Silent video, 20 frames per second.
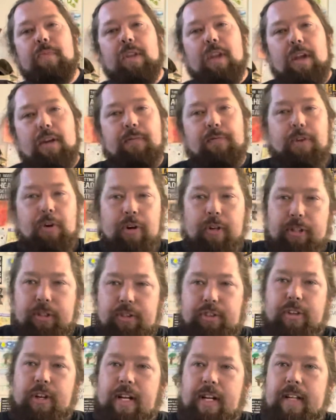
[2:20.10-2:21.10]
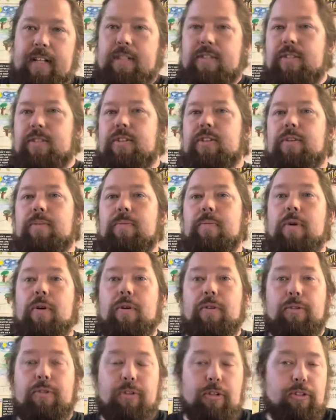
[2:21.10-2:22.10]
if you're in the trades,
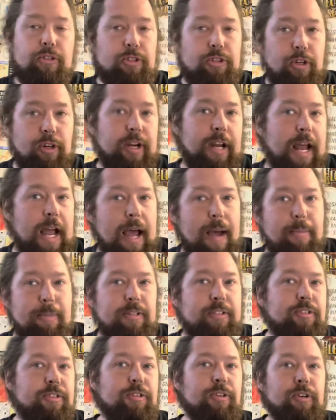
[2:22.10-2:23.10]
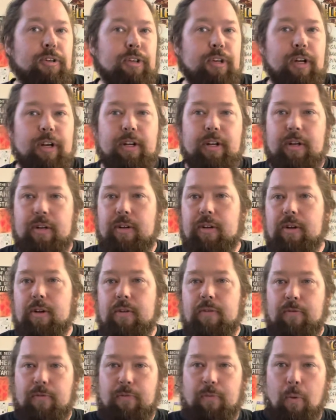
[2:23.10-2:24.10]
there's certain habits you're going to
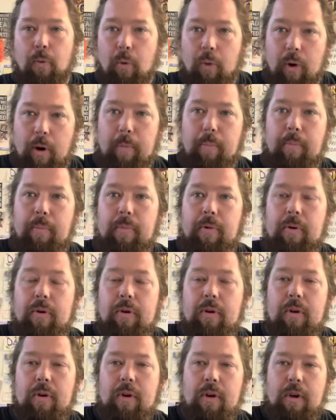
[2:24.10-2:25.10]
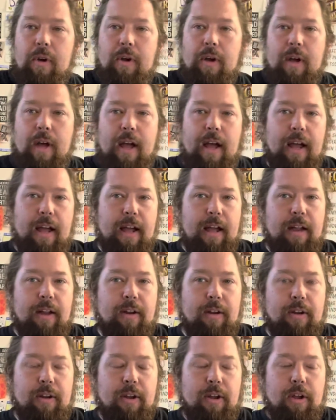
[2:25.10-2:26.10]
form.
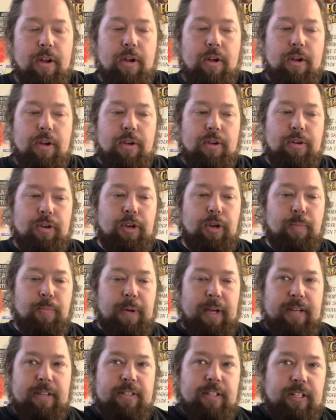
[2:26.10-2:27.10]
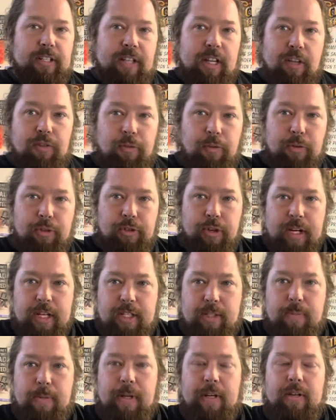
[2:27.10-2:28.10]
And to be a successful
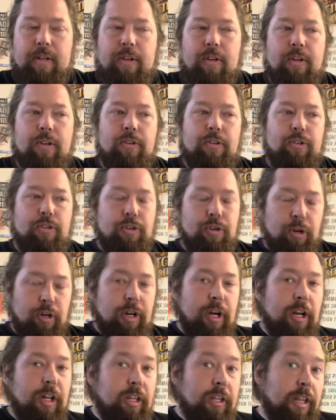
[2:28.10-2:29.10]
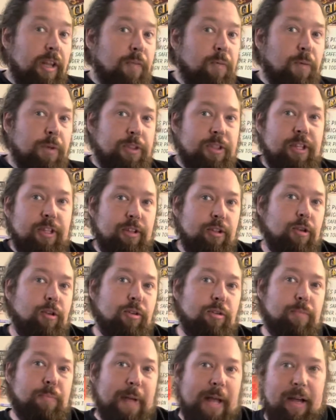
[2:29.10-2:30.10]
tradesman, you're going to live within
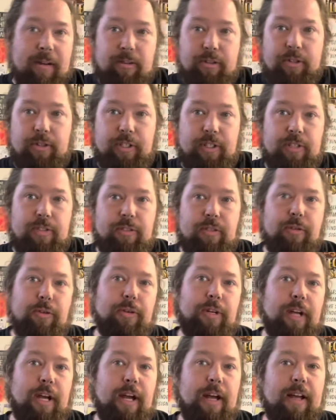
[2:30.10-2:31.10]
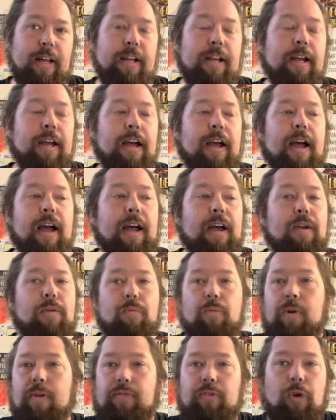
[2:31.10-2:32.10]
those boundaries, okay?
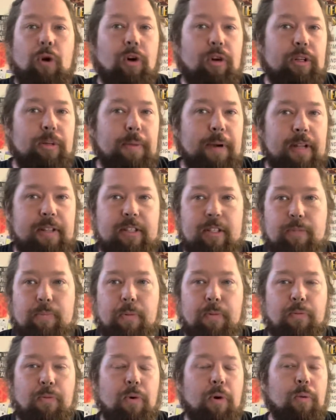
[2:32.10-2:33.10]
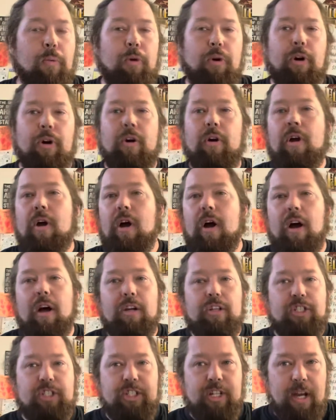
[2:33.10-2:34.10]
And we've talked about this before where a
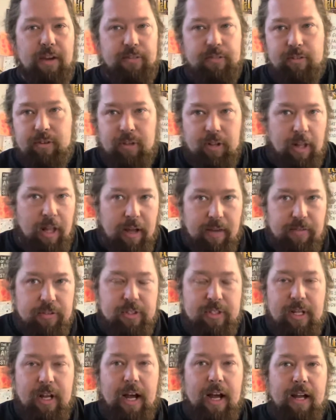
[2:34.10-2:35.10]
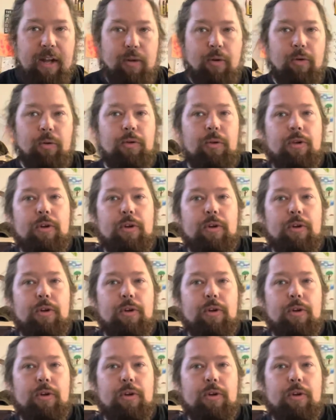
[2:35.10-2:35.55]
chef's lifestyle